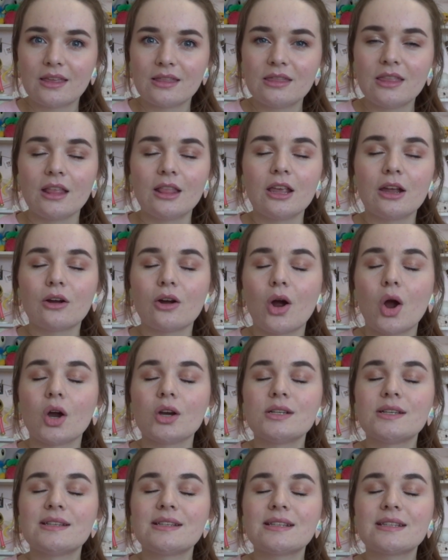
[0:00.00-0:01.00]
that there are
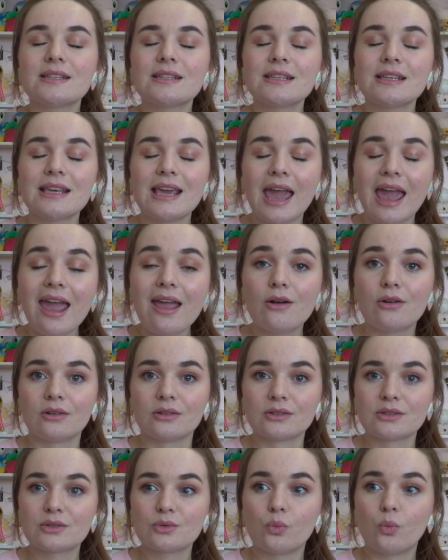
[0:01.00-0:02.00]

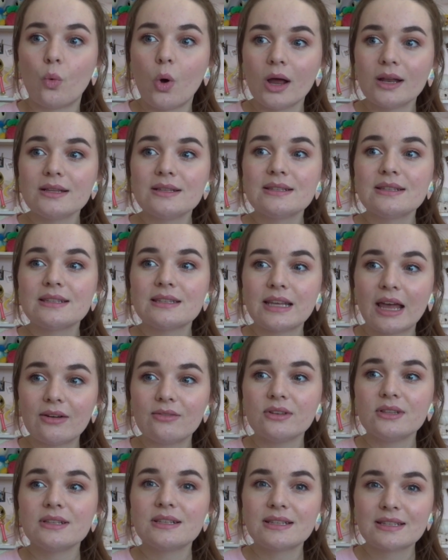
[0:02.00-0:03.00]
scales,
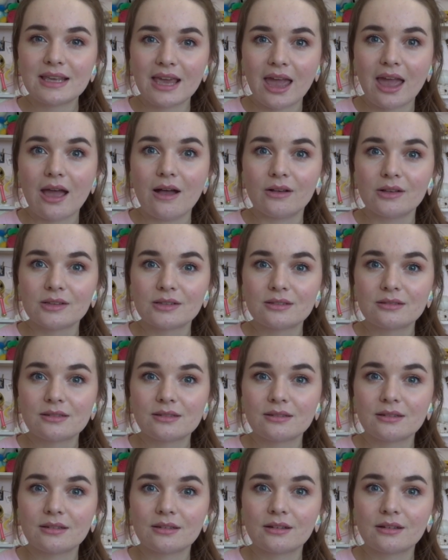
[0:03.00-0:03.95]
1/7 scales,